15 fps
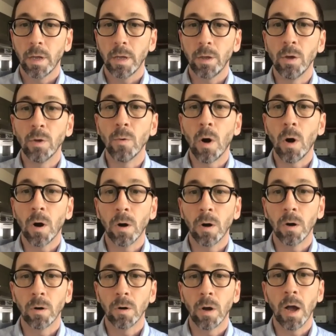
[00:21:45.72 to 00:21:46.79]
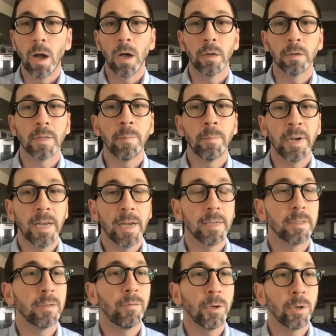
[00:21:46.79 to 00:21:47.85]
You are, uh, somebody
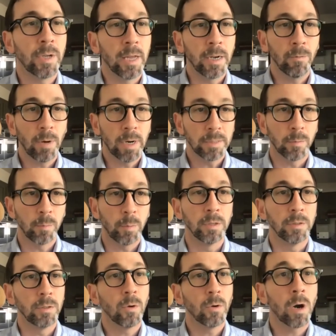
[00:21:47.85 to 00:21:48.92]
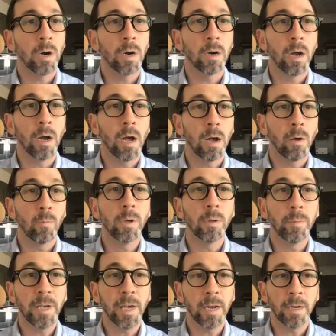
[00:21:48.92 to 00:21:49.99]
asked if you're getting recipes. You are, uh, will
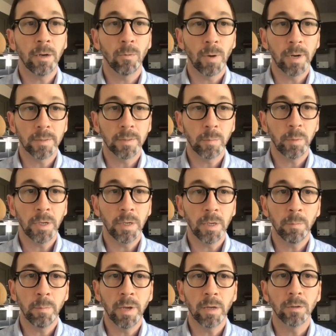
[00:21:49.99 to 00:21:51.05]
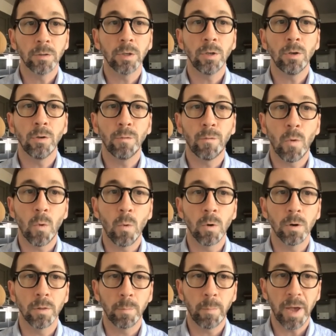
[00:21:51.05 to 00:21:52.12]
be getting a recipe emailed to you
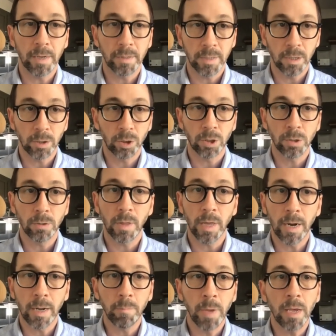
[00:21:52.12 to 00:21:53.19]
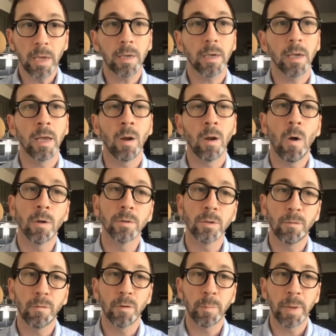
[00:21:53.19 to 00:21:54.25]
for the pate choux that I make and also
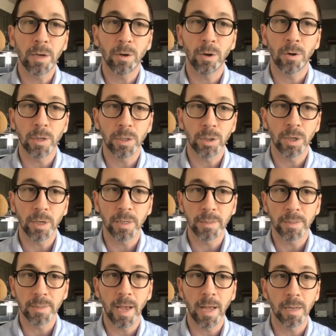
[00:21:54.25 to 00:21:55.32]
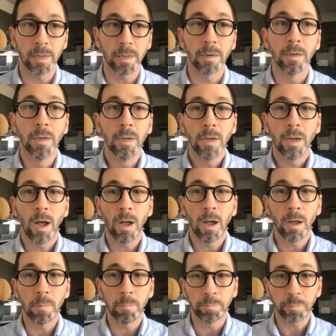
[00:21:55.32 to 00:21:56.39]
for my curry chicken salad.
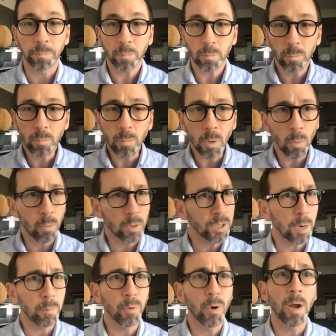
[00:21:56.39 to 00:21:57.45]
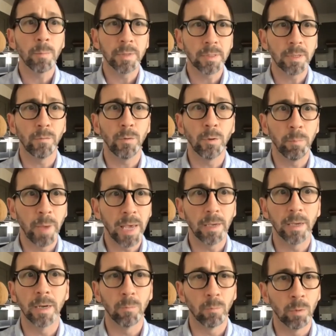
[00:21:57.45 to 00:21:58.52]
Um, which I promise if you make
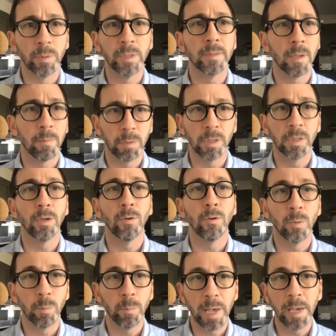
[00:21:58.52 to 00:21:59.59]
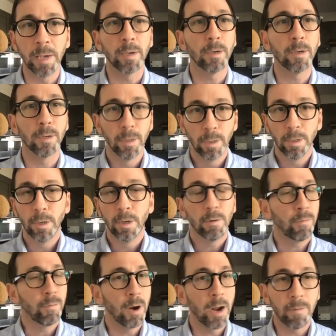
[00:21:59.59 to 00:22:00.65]
it, it will be something that you will make
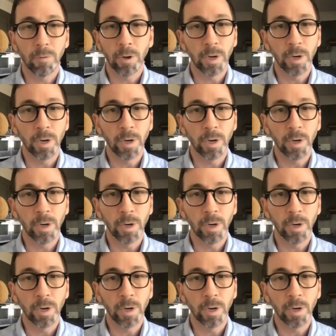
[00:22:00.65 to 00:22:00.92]
forever